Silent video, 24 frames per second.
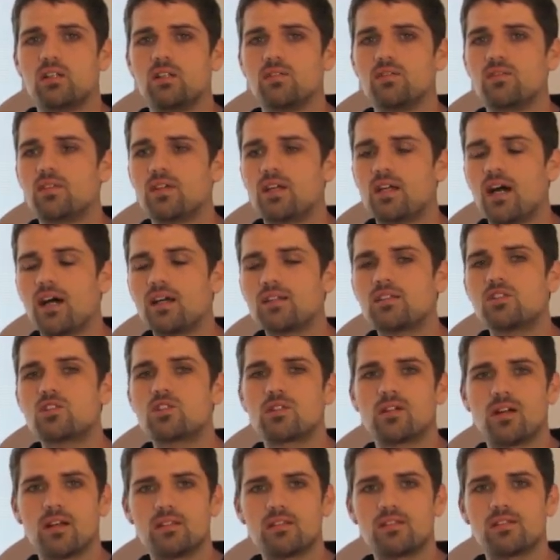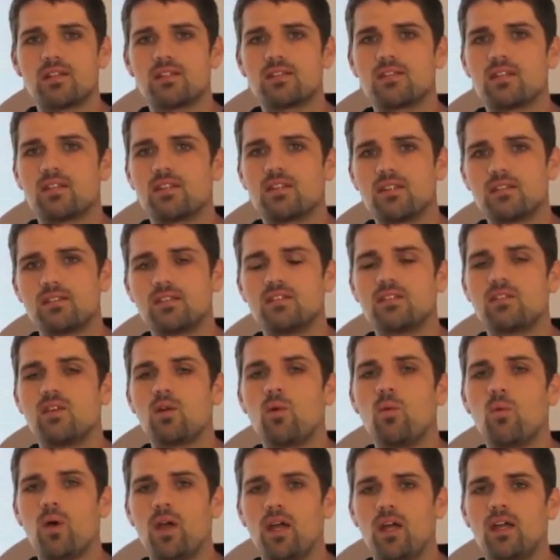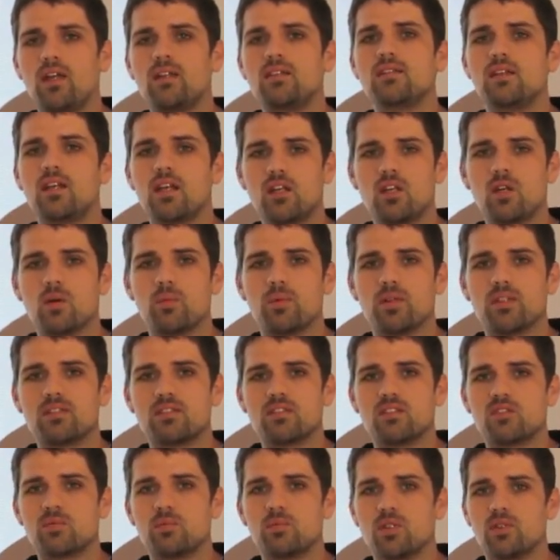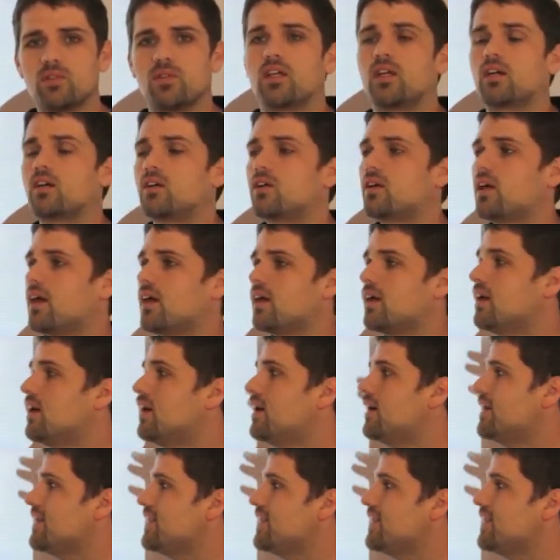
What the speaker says: You've got to trust us that this is the way to get your business moving, okay?